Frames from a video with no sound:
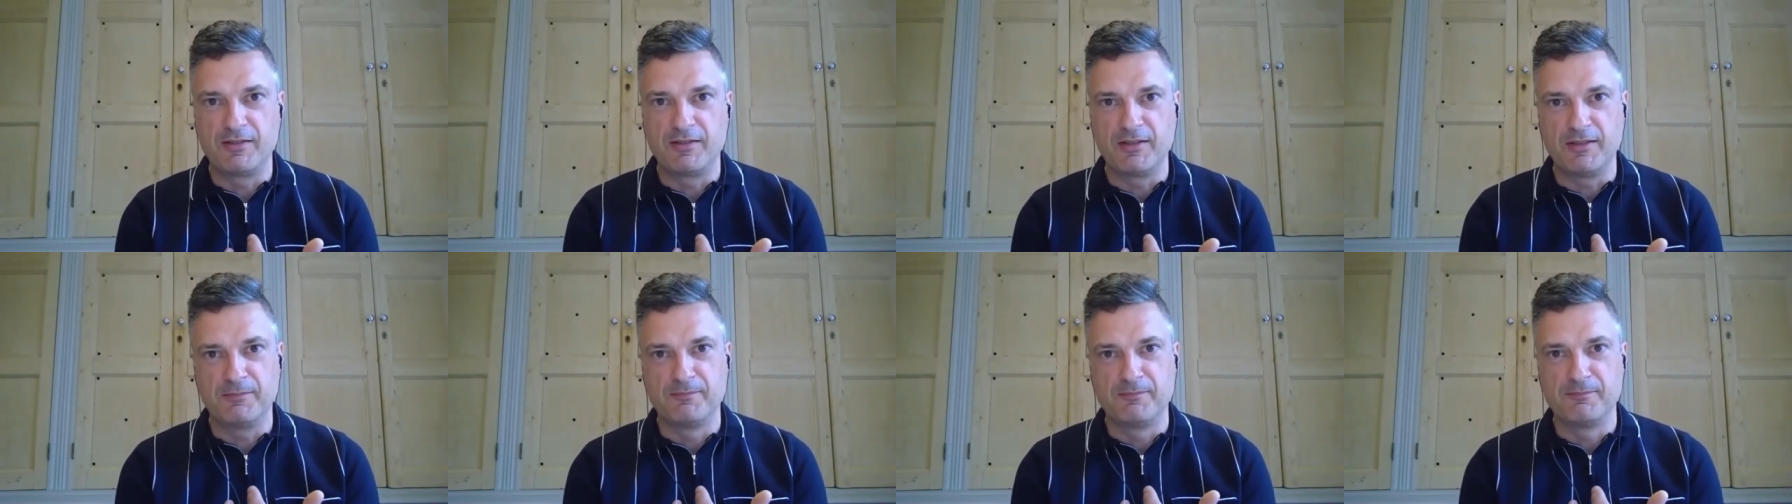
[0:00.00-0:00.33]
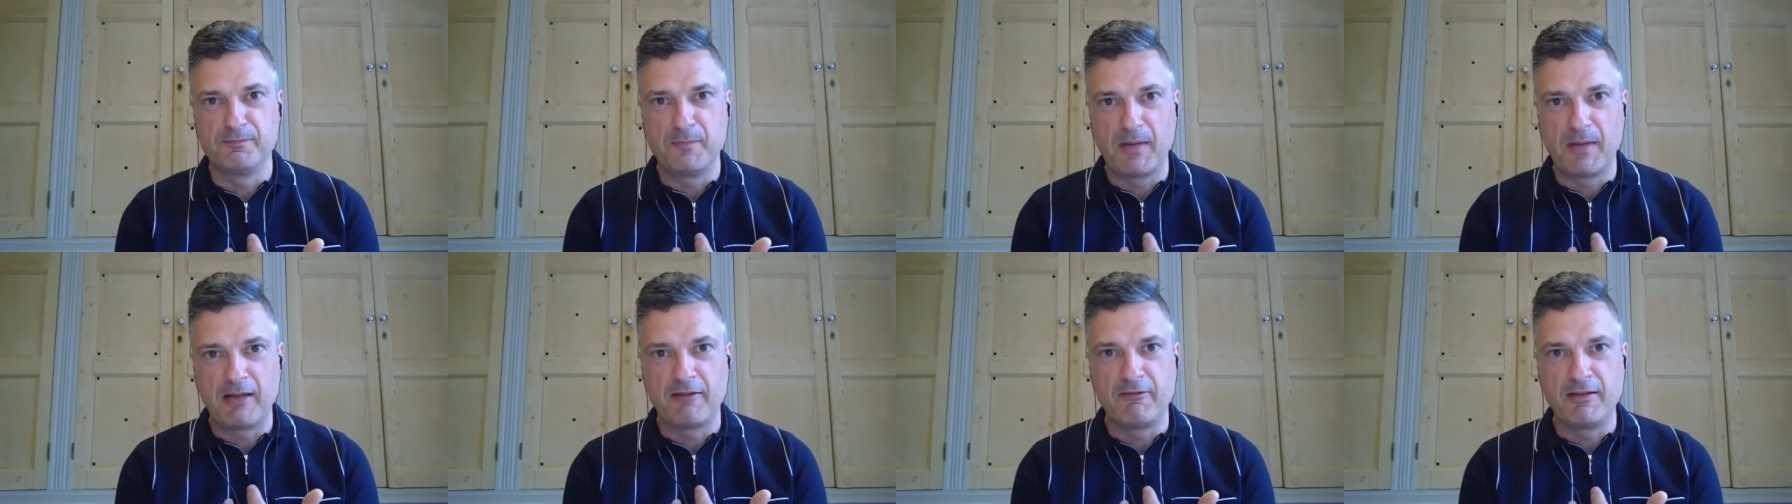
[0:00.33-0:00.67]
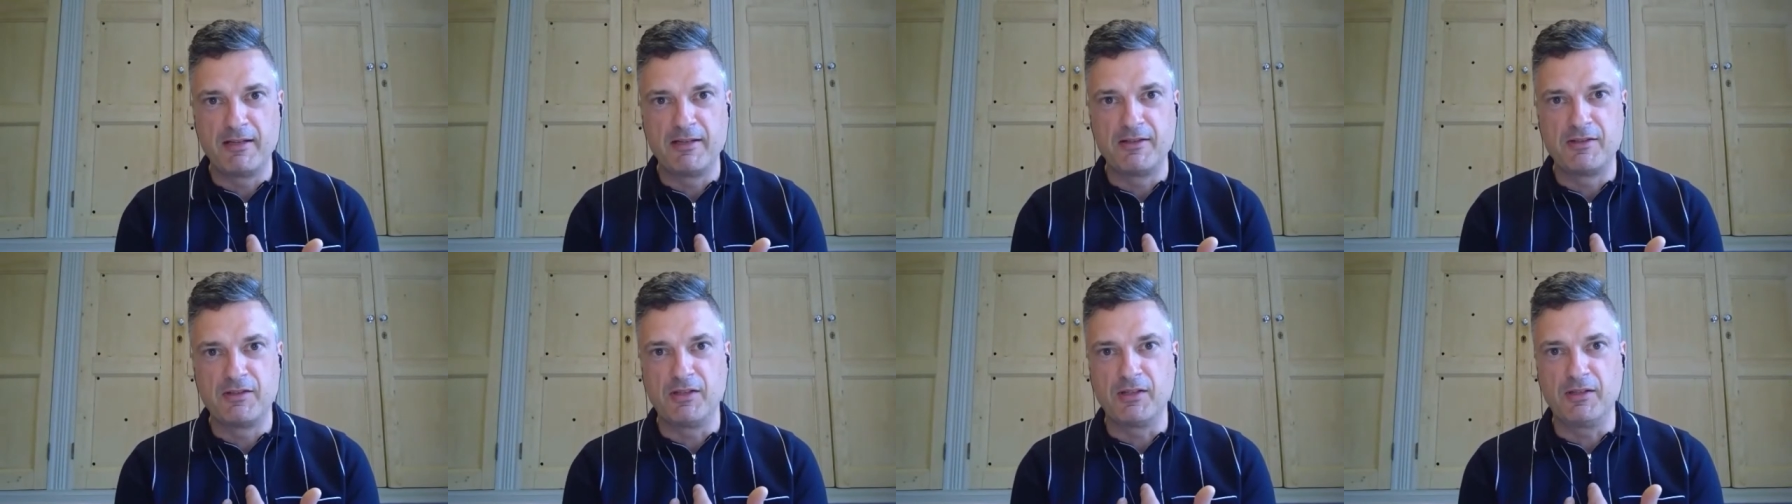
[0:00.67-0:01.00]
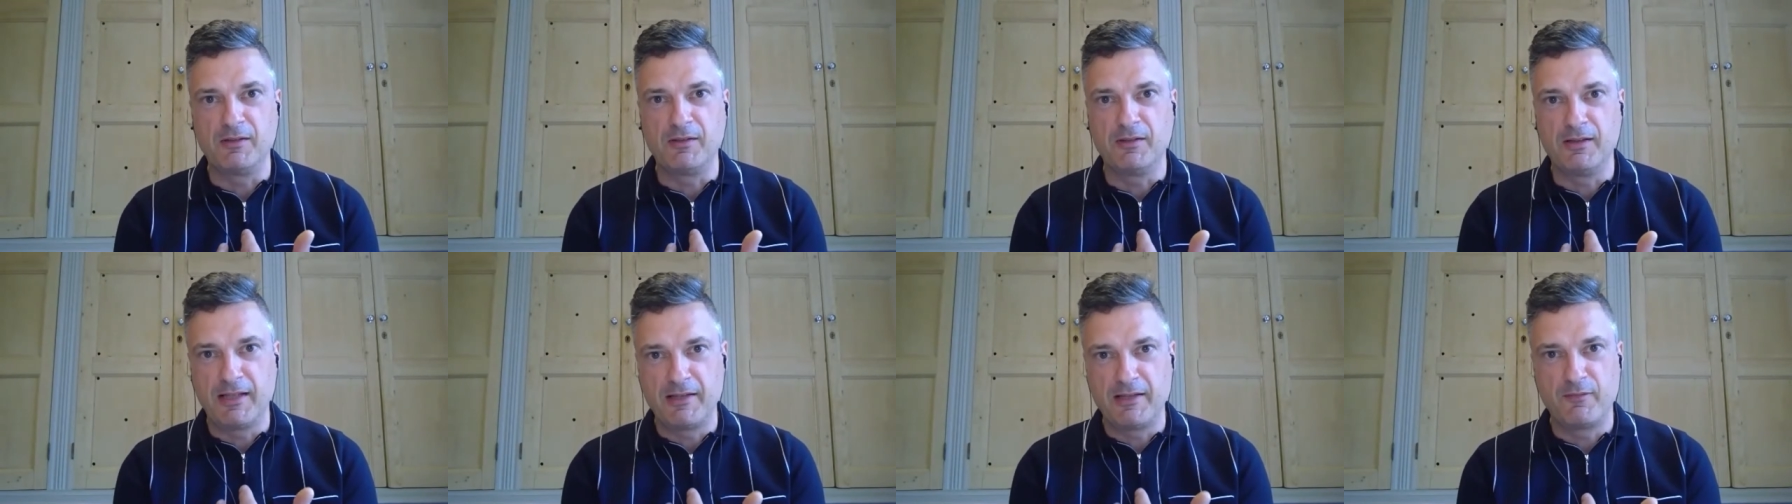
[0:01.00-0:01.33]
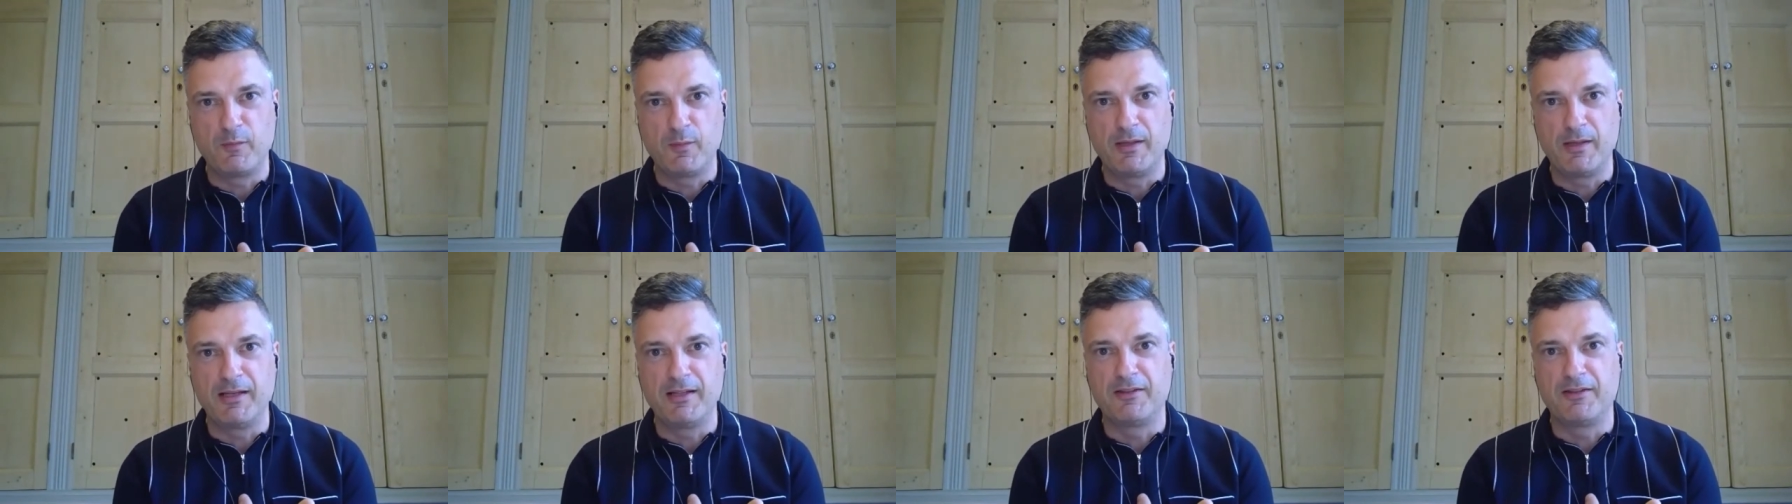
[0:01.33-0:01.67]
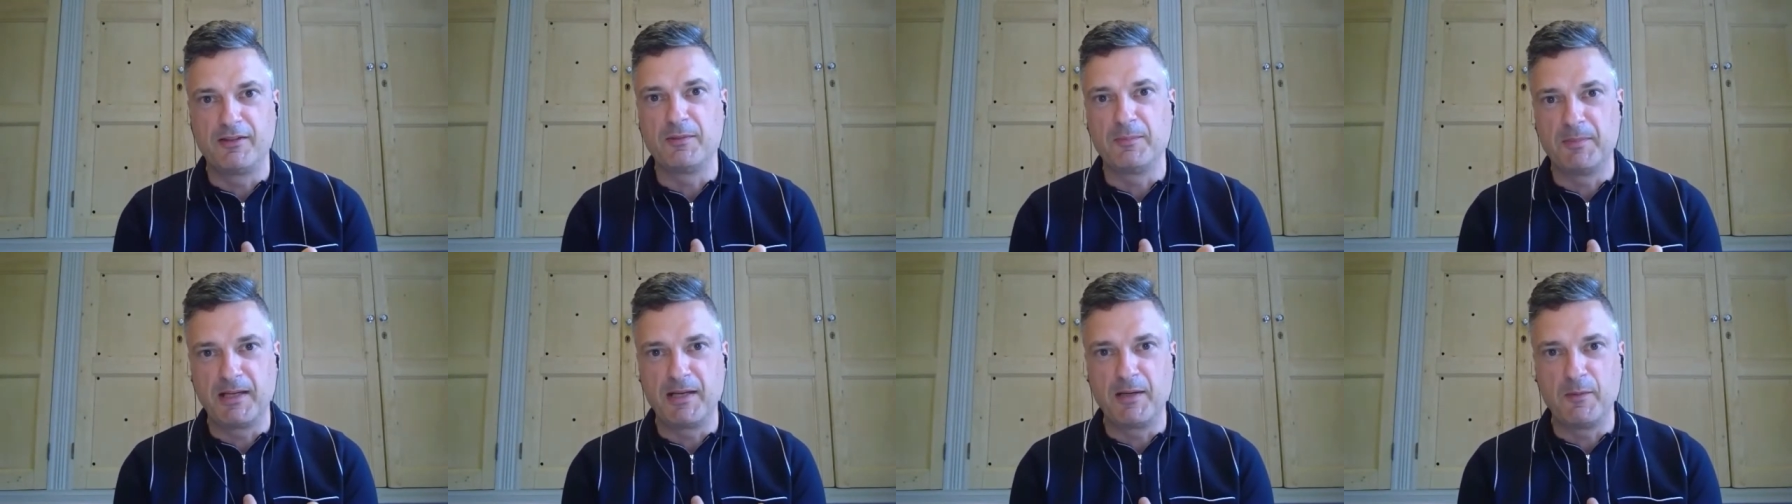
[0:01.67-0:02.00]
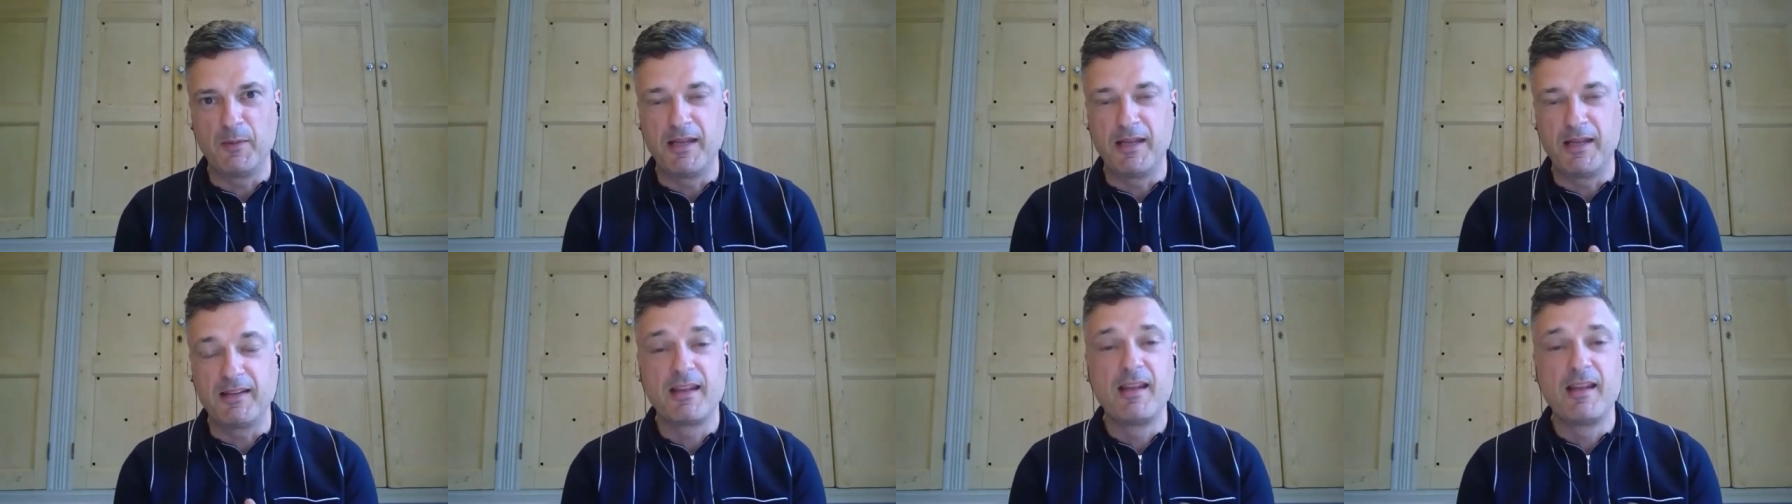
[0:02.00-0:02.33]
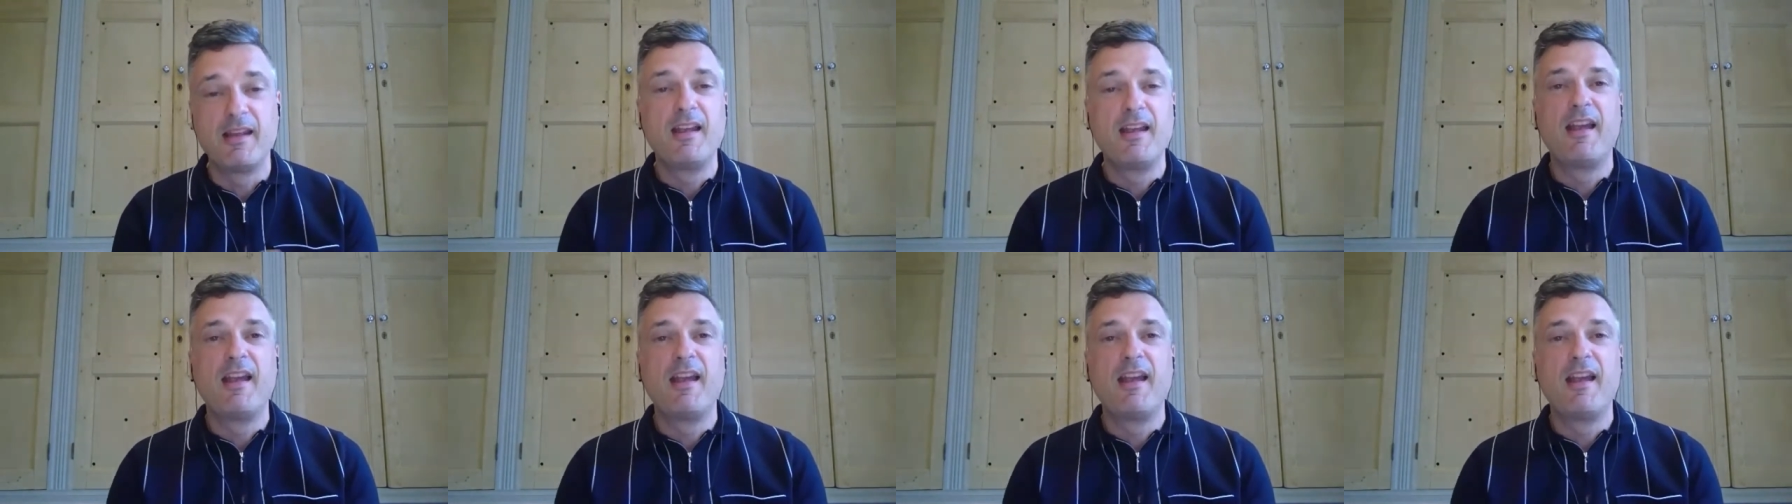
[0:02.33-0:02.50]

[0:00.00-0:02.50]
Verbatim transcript: to marry, to live with, to be with